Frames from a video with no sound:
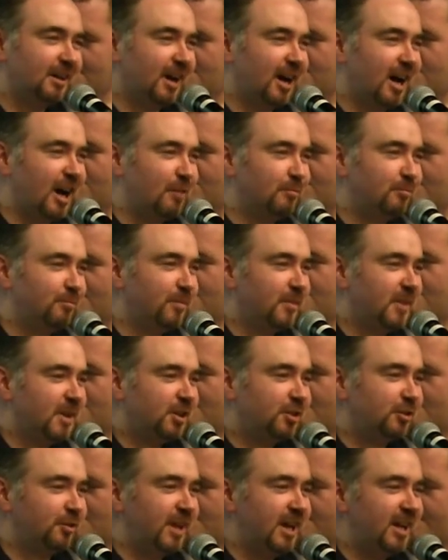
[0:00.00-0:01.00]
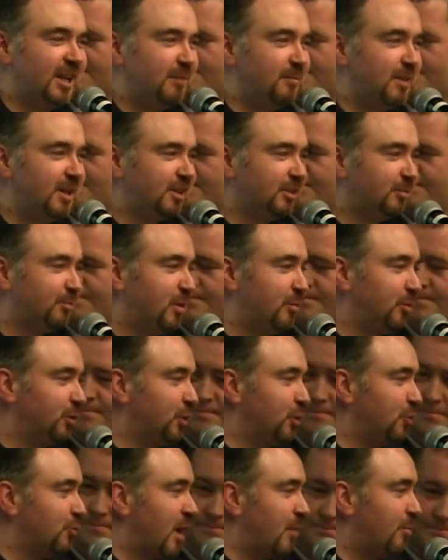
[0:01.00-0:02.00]
Um, so there he meets people
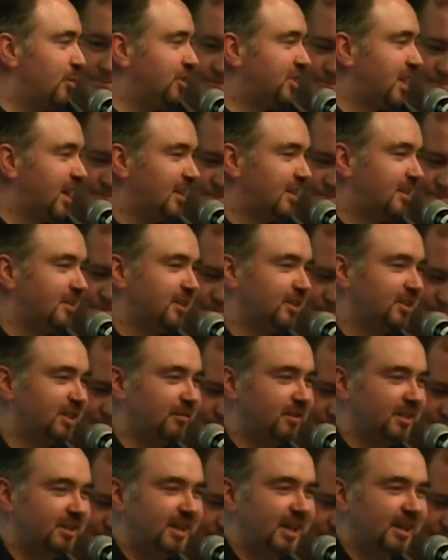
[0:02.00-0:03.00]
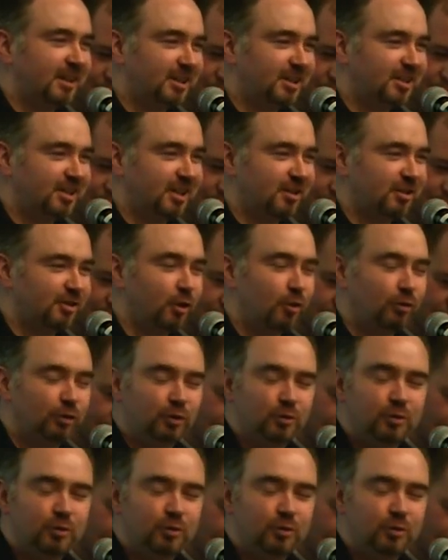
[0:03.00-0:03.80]
who represent the seven deadly sins, all